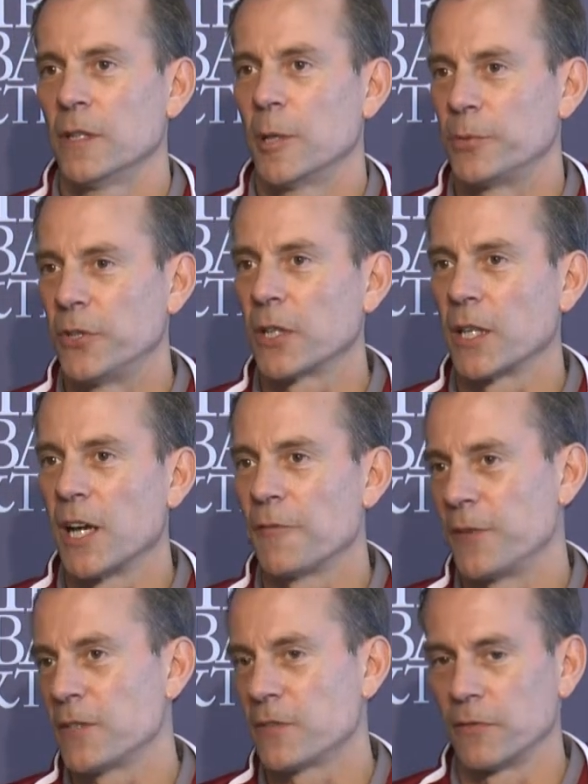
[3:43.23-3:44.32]
particularly
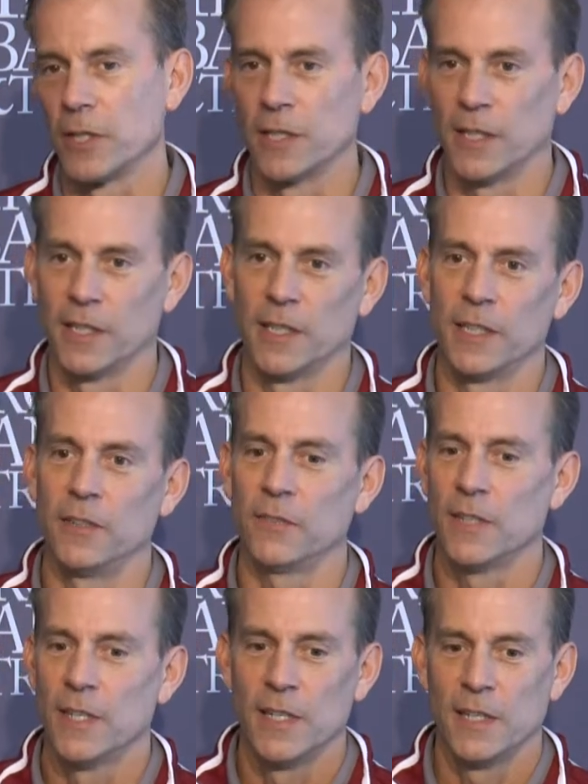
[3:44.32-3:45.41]
offensively, and he's
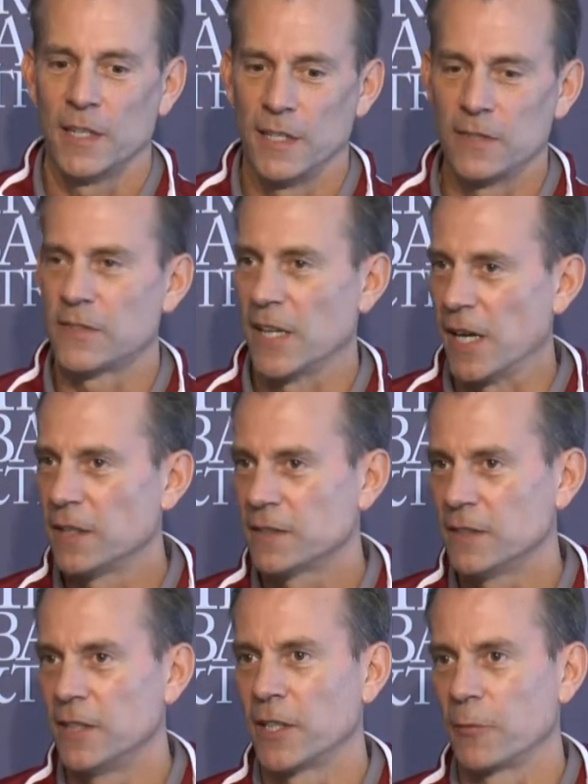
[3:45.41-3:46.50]

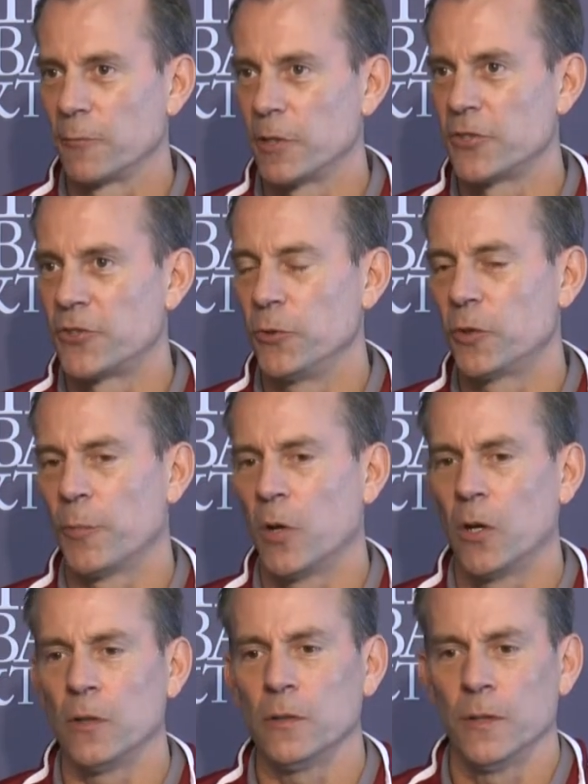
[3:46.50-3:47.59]
talented. He can really shoot the
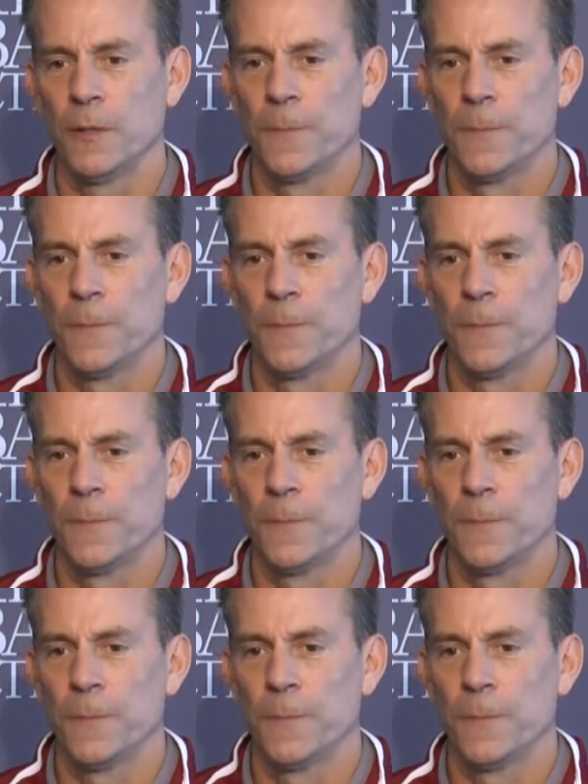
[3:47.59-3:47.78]
ball.